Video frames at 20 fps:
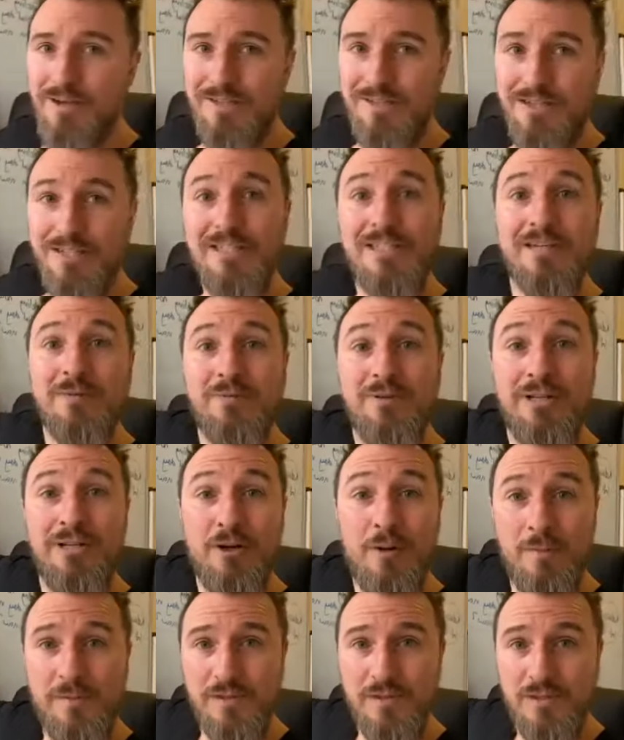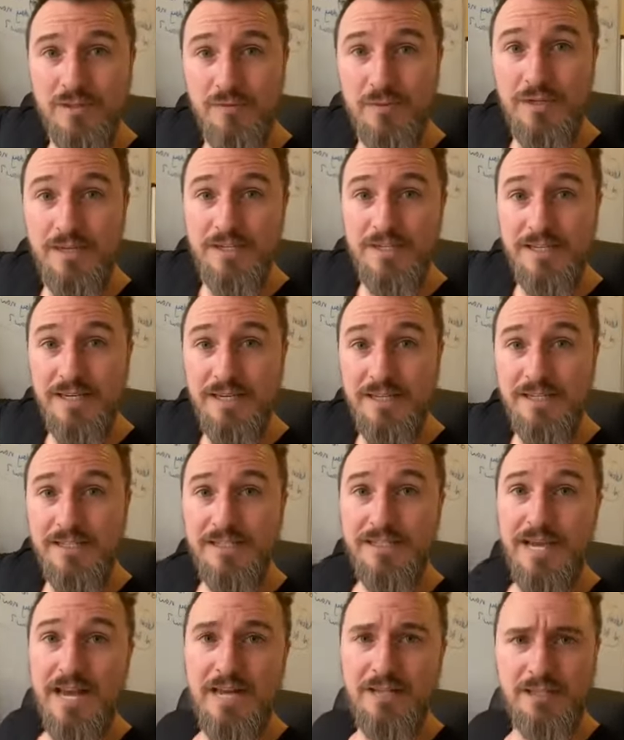like the complete opposite to what you said at the
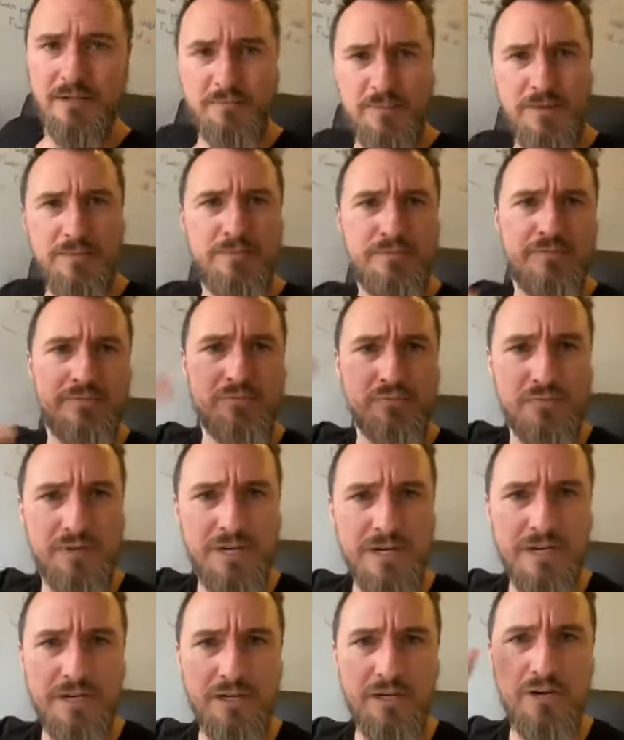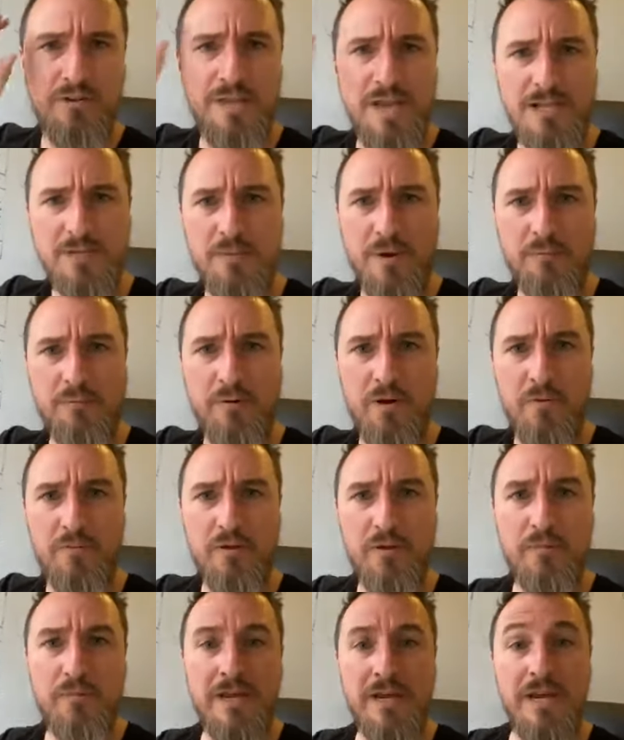start. So people read it and go, that's my
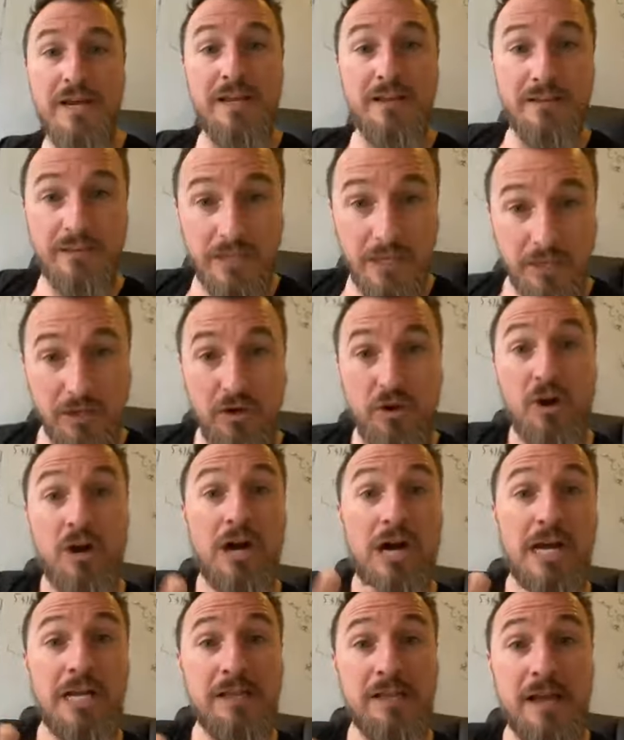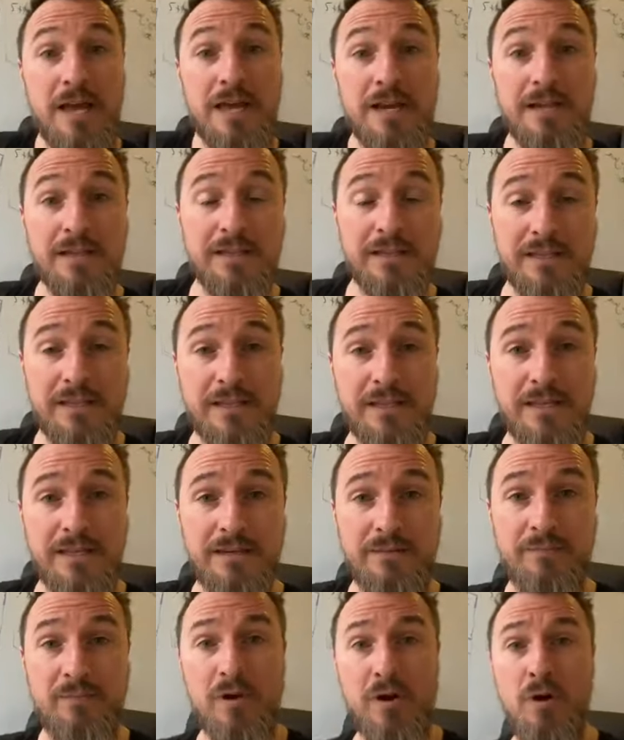problem. Then you highlight it,
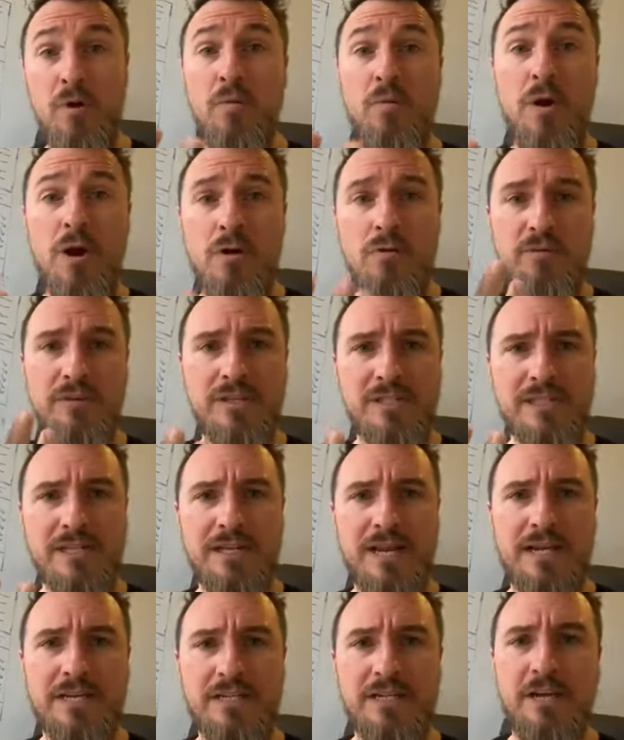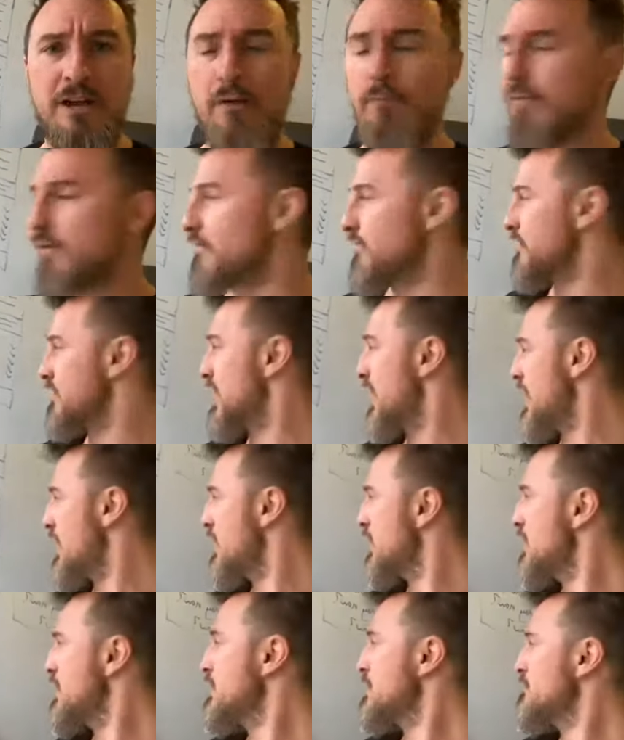this could actually help me with
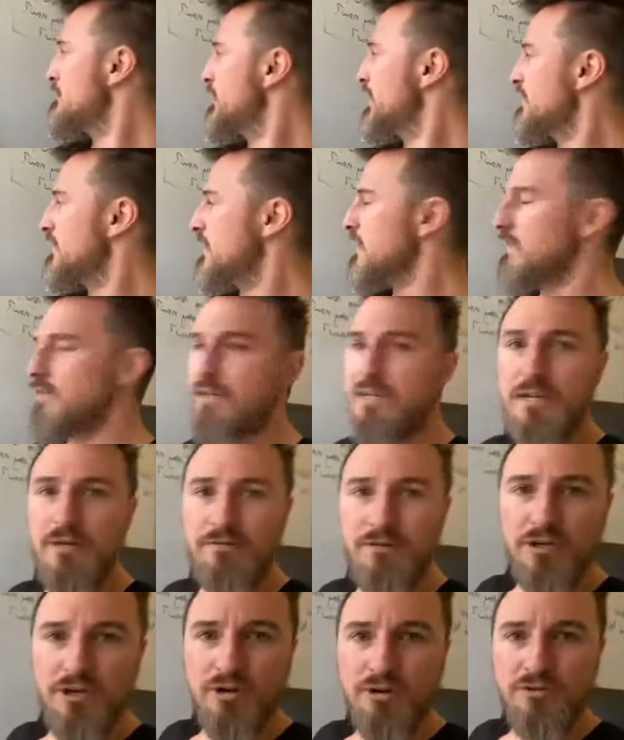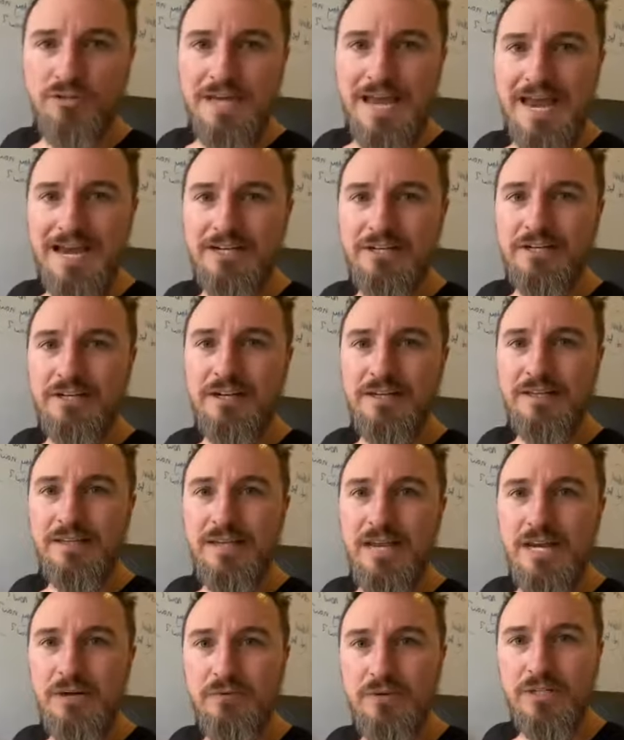that. And then you give a call to action at the
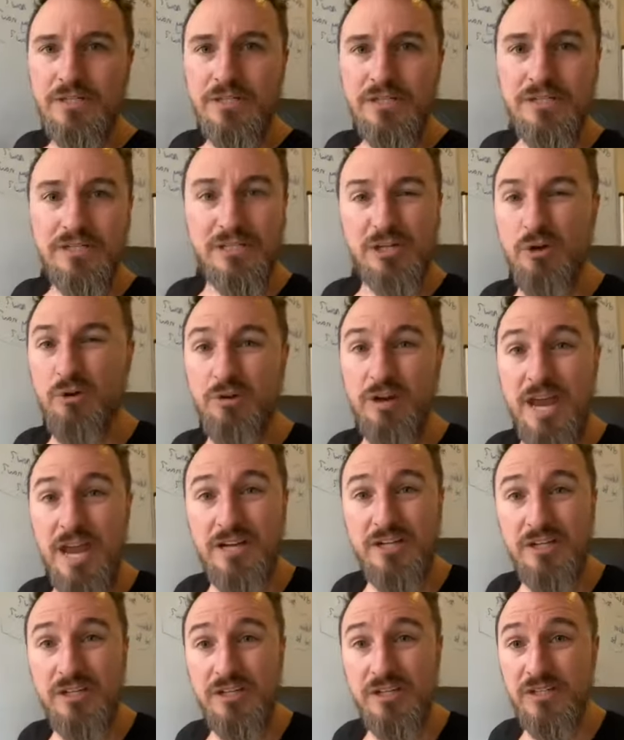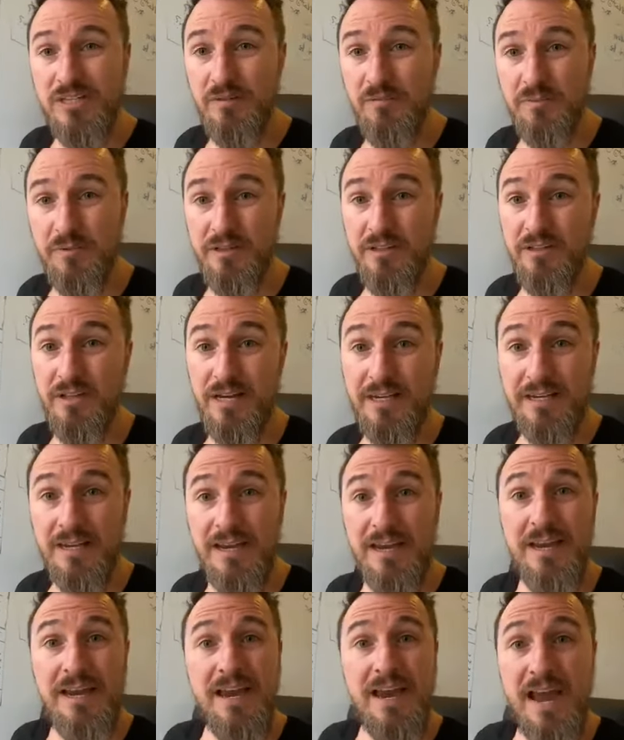end, which is call to action is simply like,
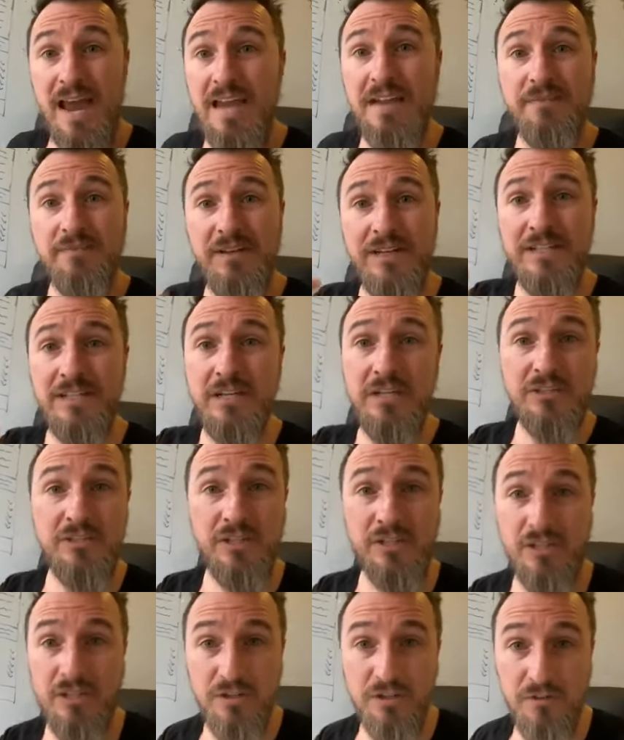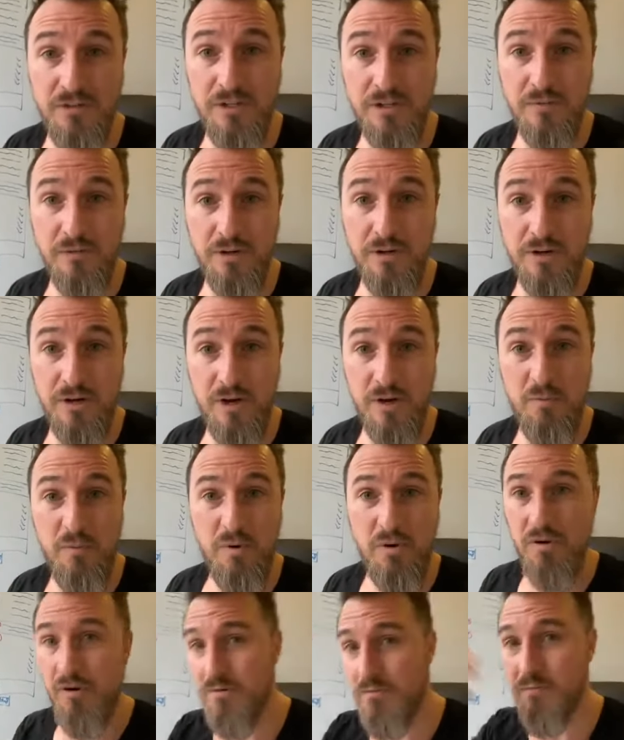hey, if that sounds like you and you want to know
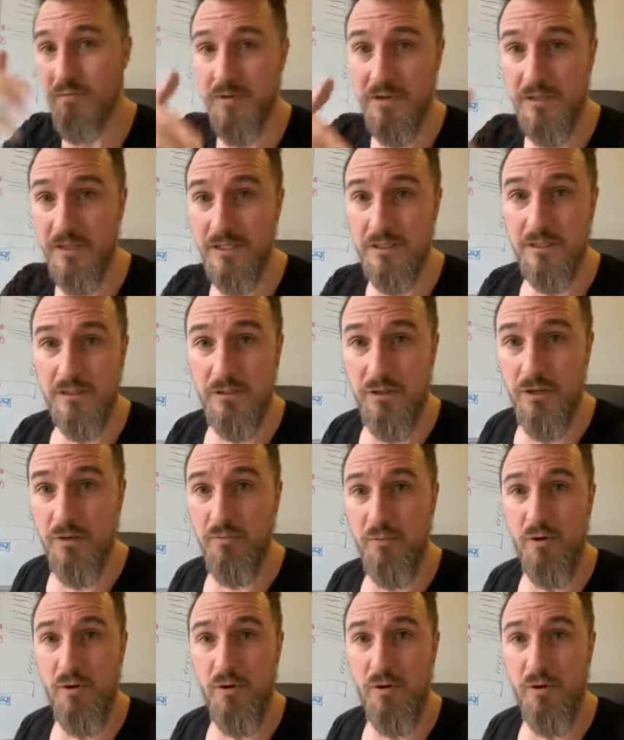more, click the learn more